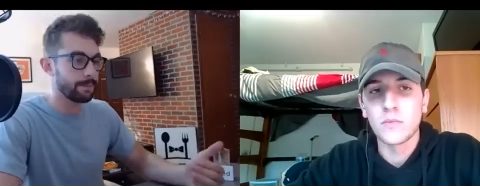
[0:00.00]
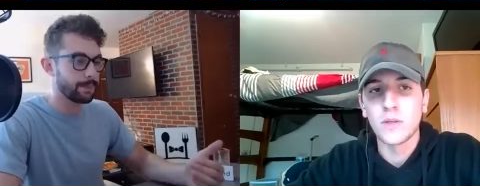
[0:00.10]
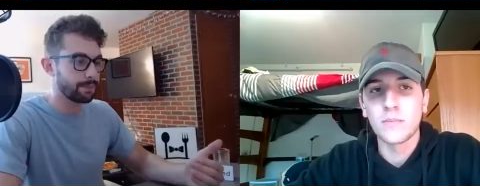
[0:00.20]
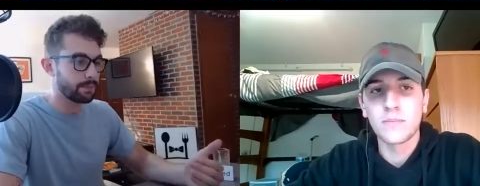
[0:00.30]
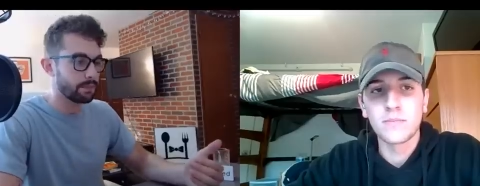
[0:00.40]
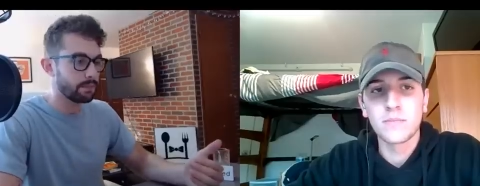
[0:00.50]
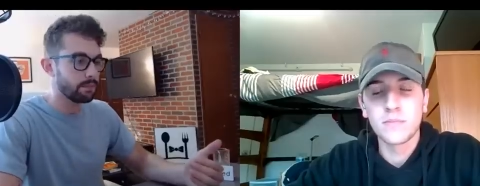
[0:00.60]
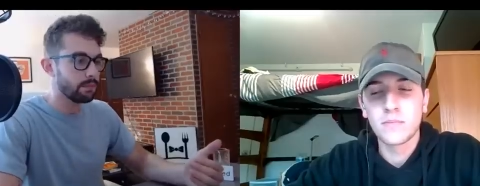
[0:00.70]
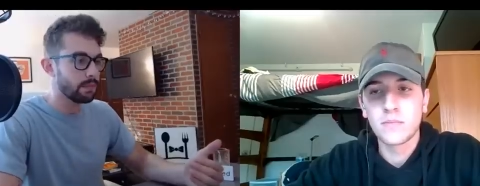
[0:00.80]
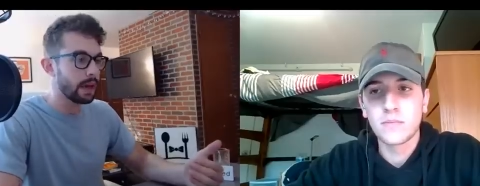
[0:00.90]
Speaker 1: Yeah,
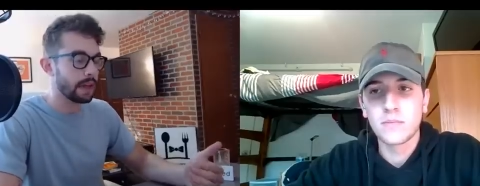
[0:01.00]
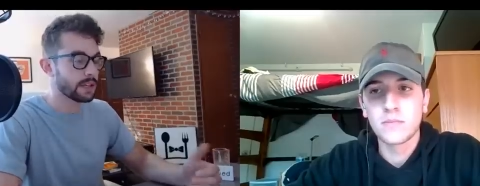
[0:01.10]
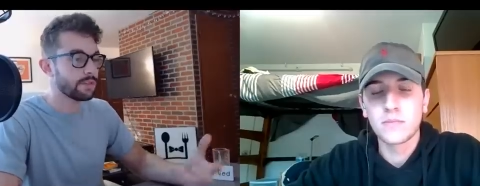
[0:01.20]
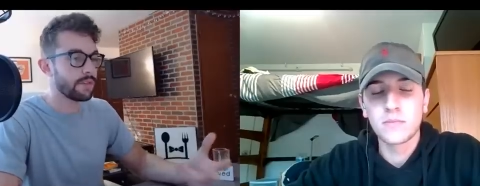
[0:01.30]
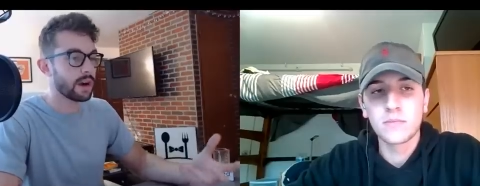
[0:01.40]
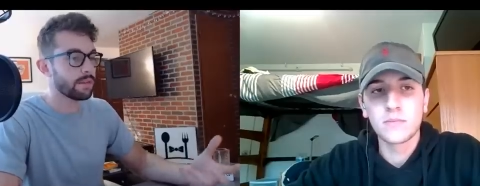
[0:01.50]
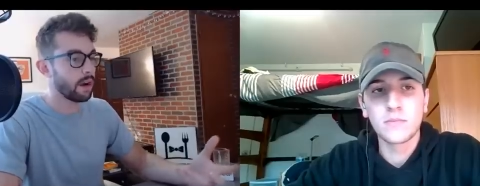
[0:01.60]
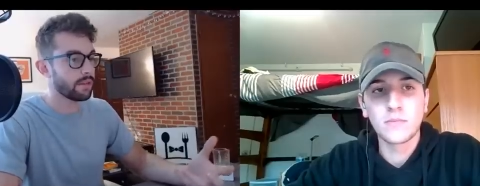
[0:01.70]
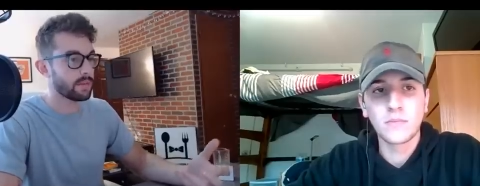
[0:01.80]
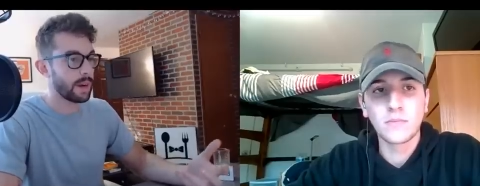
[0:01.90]
yeah. He's very
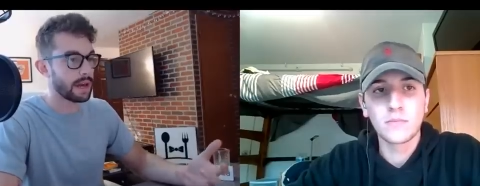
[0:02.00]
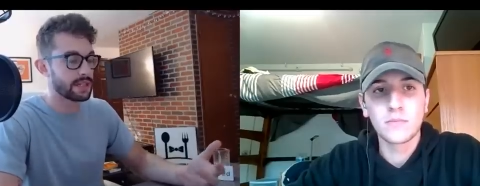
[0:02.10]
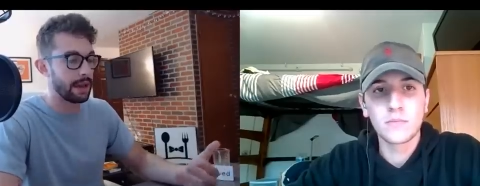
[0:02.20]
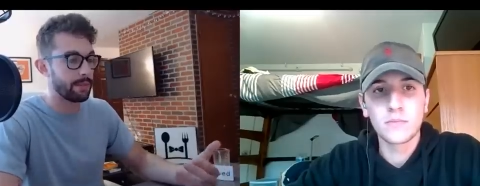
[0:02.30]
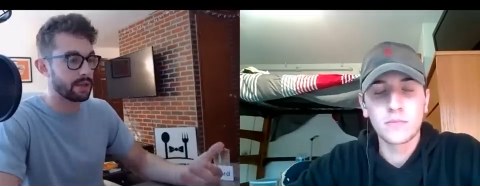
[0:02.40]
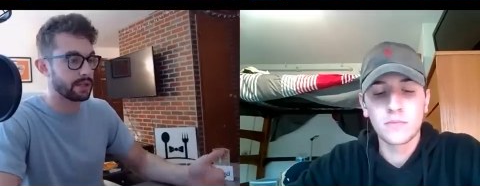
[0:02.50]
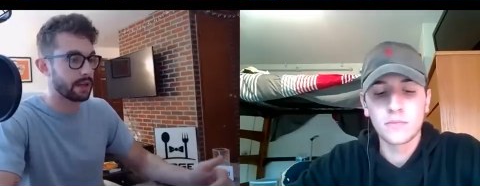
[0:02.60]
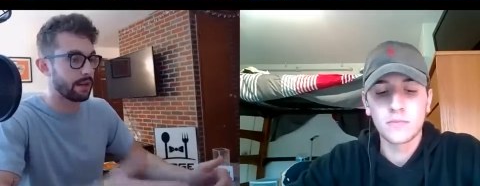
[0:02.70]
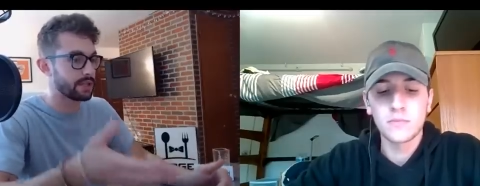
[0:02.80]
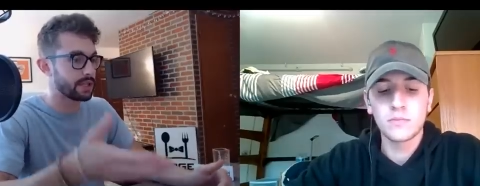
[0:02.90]
involved in his passing game, and this is
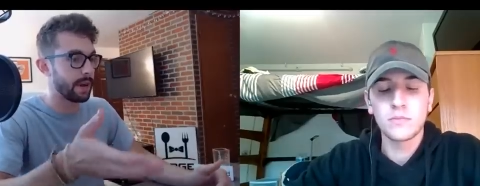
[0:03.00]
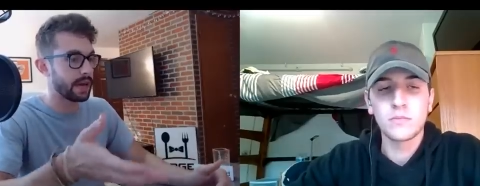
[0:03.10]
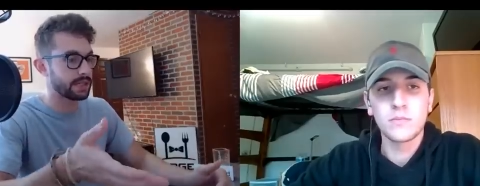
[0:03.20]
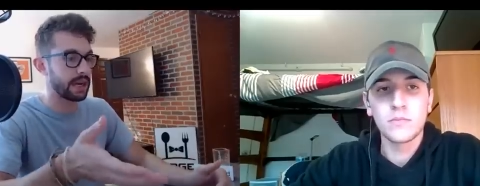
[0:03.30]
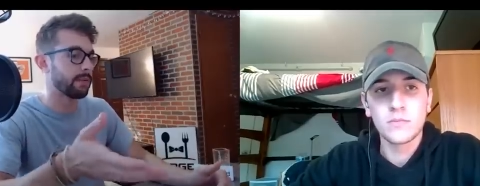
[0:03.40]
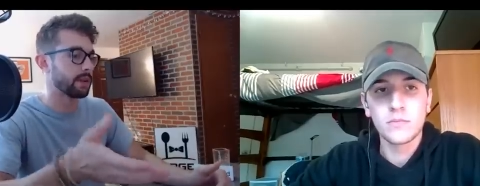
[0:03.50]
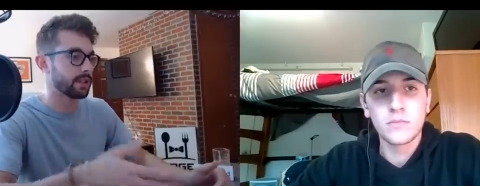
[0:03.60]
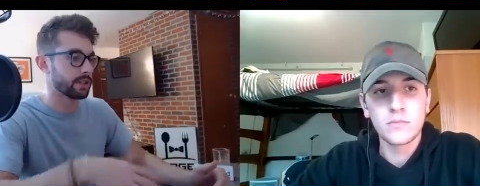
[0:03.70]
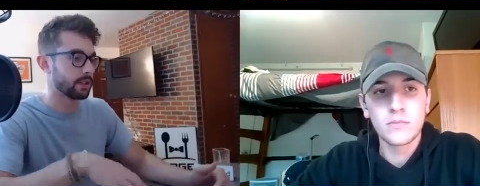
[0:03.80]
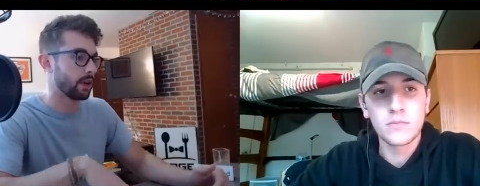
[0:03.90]
obviously a passing game that
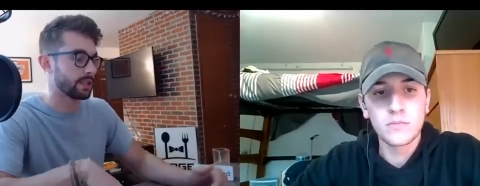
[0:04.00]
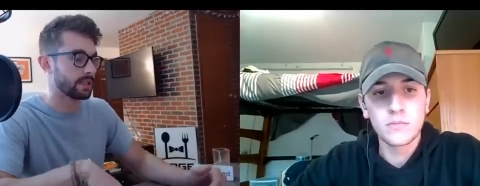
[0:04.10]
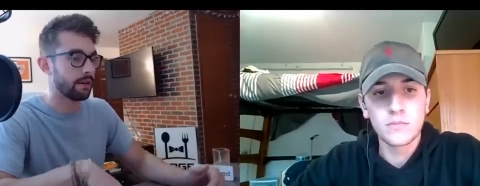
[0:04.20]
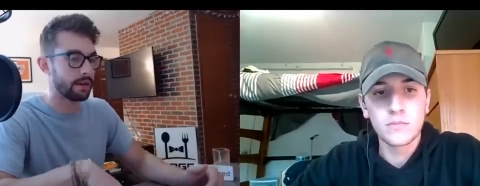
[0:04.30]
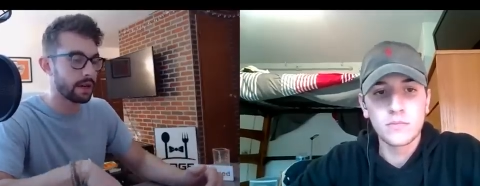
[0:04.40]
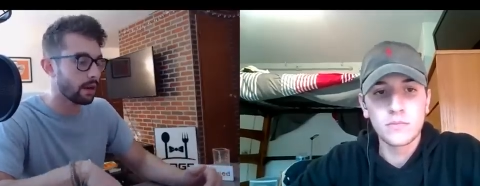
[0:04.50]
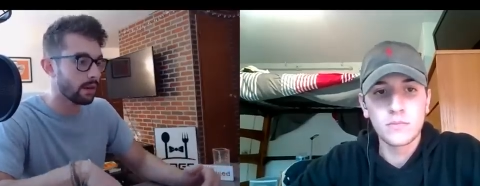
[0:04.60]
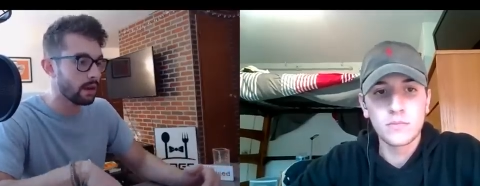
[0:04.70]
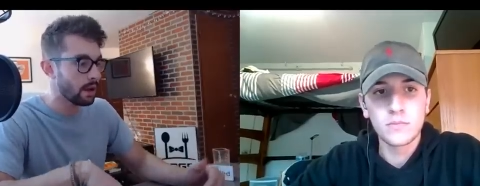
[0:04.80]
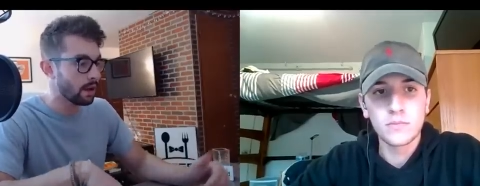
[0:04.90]
just lost Tyreek Hill.
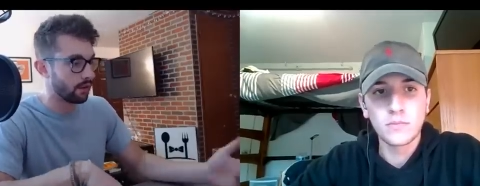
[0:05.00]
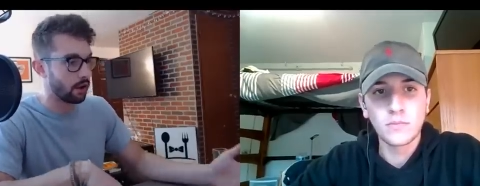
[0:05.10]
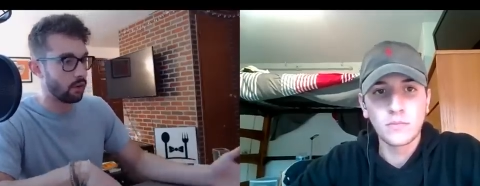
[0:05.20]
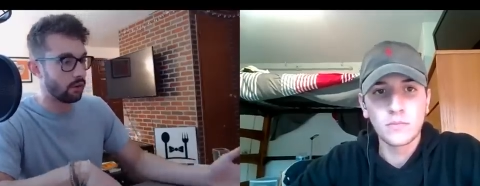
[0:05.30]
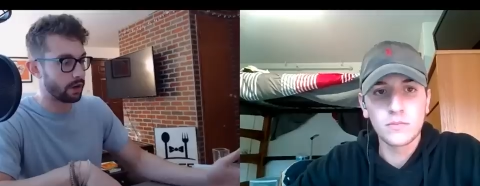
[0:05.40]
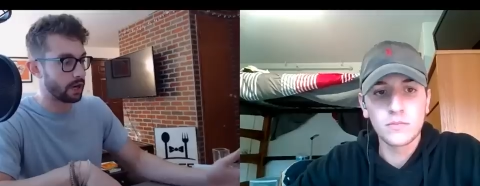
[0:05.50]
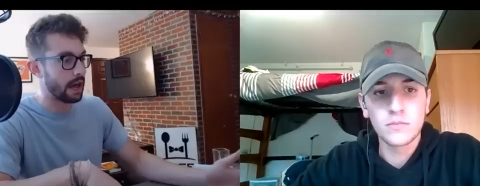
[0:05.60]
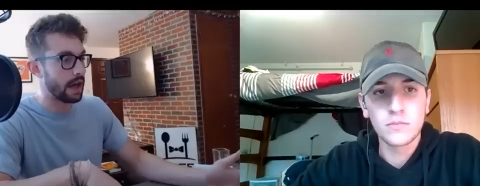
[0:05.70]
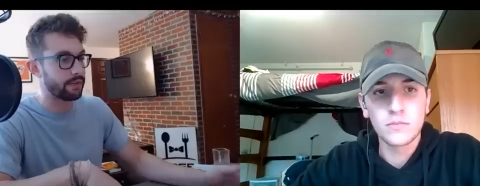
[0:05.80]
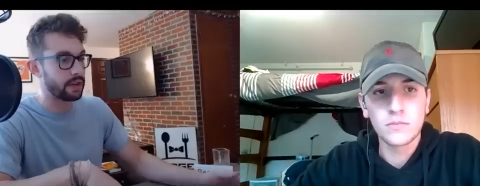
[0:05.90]
So they're going to
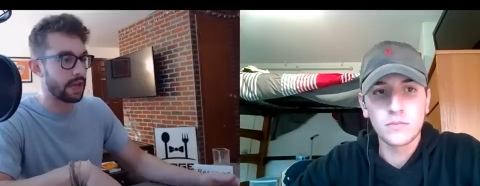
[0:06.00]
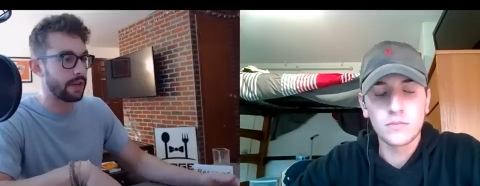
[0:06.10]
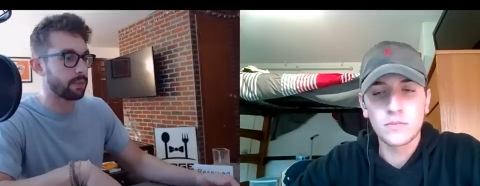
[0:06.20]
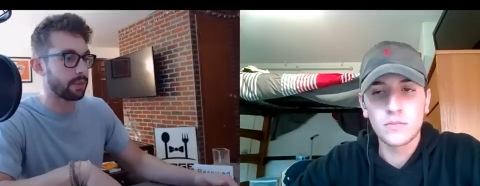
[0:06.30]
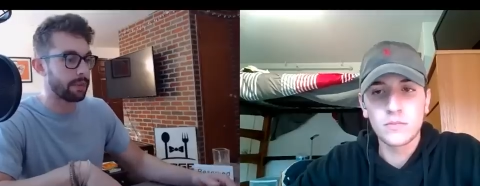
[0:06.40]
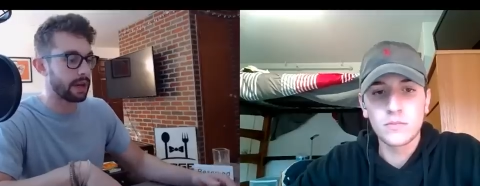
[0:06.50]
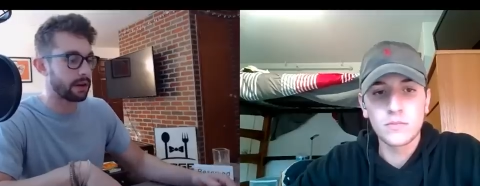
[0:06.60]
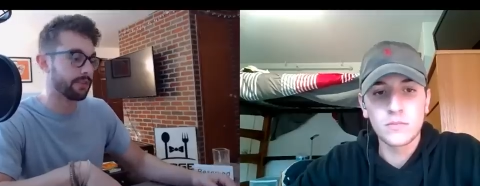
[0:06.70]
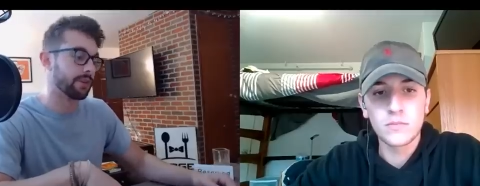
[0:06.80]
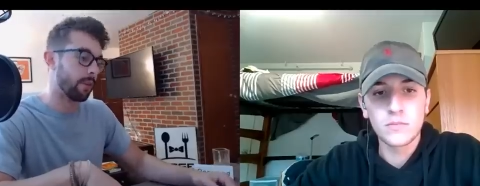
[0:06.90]
have to get their
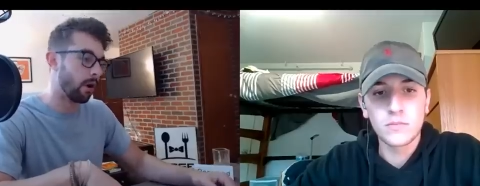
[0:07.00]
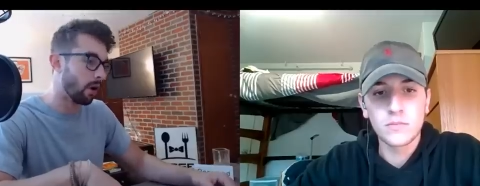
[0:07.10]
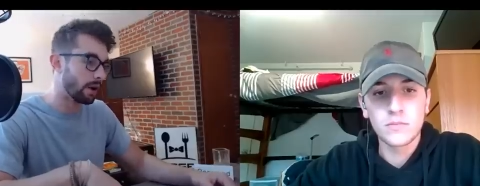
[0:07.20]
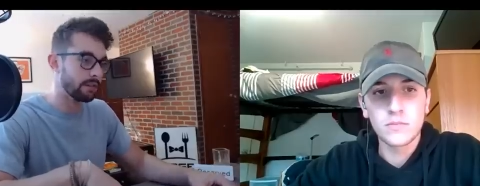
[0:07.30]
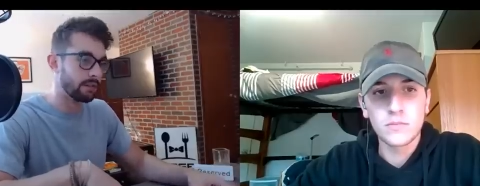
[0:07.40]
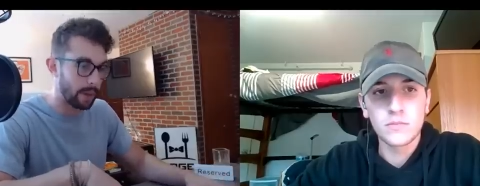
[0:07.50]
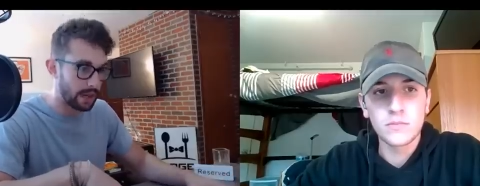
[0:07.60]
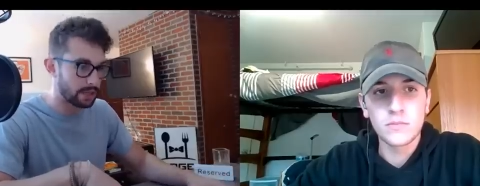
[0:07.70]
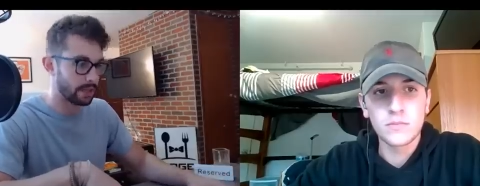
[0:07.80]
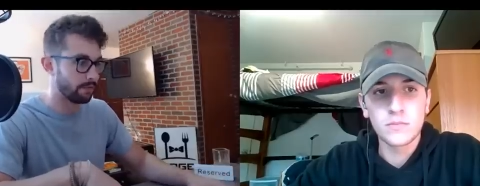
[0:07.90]
playmakers the ball in
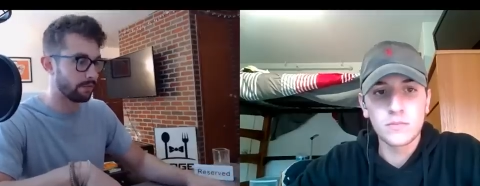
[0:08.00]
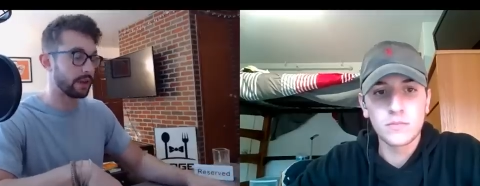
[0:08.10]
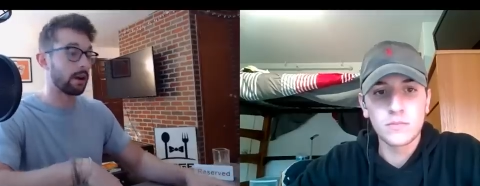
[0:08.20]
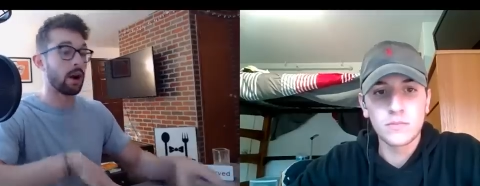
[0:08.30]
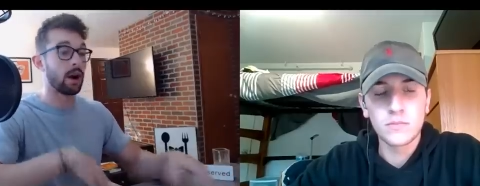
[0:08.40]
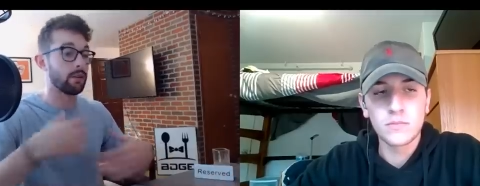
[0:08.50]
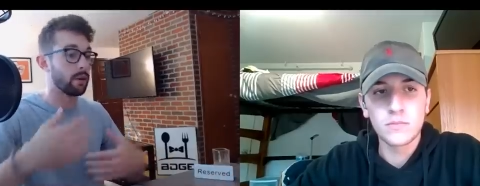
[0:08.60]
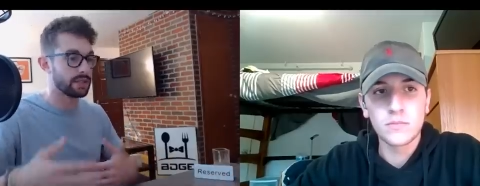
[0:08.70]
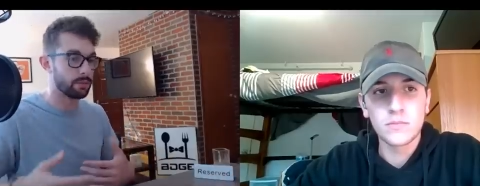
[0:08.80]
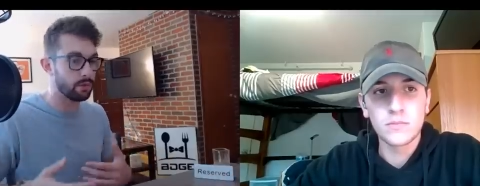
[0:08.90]
space and figure out other
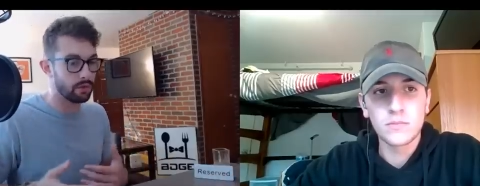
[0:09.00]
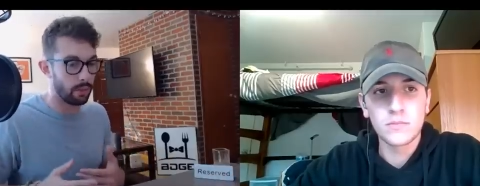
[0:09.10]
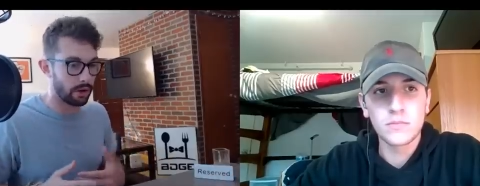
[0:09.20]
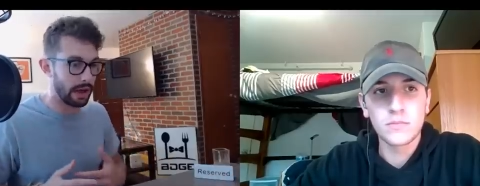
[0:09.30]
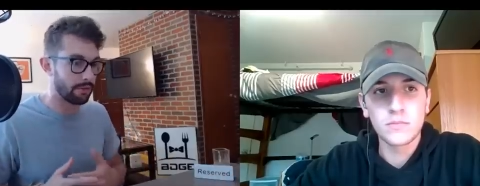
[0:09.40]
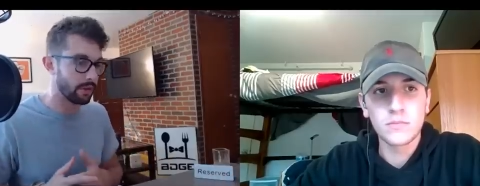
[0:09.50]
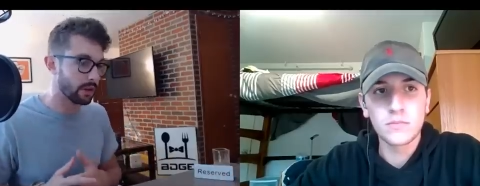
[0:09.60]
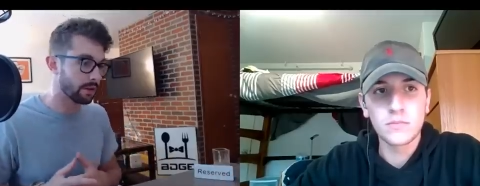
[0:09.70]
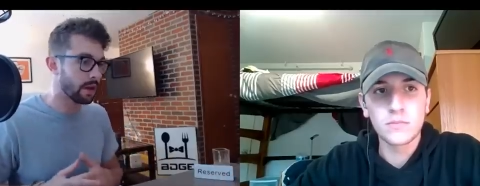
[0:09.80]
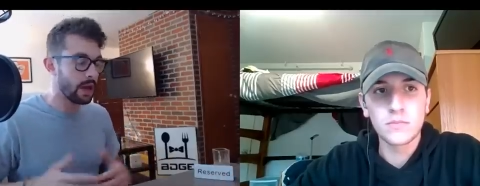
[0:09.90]
ways to move the ball downfield.